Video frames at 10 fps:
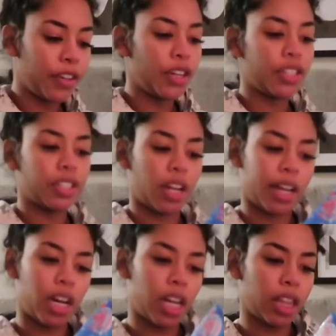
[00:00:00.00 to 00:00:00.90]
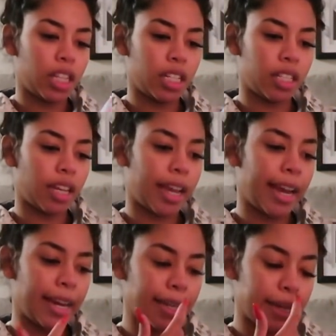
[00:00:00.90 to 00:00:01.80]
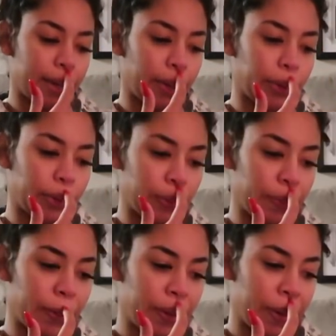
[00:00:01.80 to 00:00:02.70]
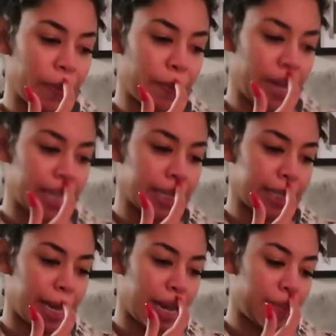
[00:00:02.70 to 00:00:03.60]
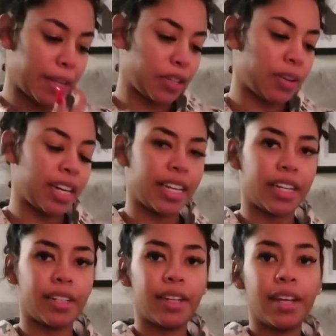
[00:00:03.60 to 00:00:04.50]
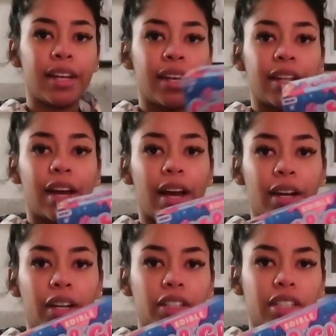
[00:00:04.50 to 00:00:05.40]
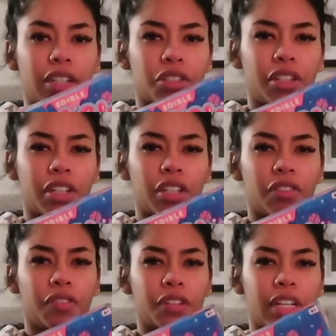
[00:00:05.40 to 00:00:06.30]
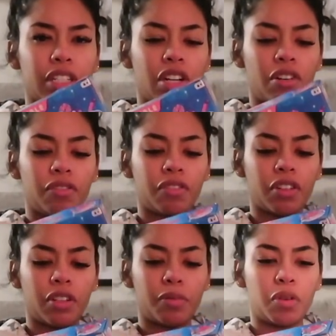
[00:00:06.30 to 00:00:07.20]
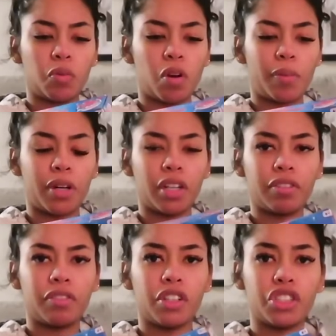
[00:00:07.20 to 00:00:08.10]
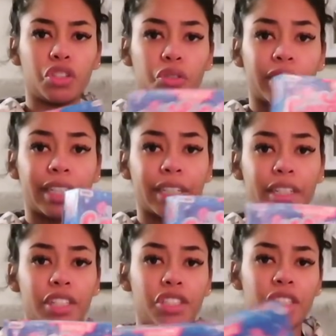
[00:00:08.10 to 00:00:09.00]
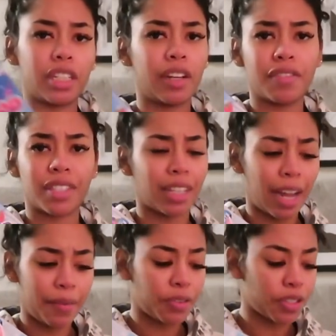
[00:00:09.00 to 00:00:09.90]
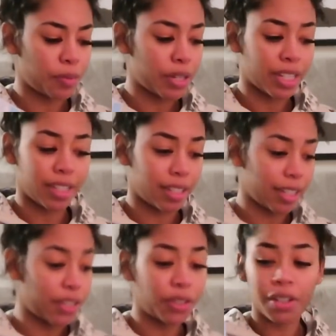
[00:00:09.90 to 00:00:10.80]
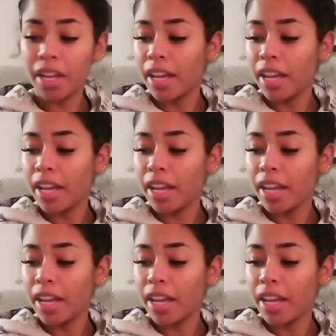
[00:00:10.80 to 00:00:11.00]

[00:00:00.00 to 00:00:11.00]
First, I got this candy gloop. It makes slime that you can eat. I got this actually a few days ago from Walmart for Jolie and she loves slime for some reason still.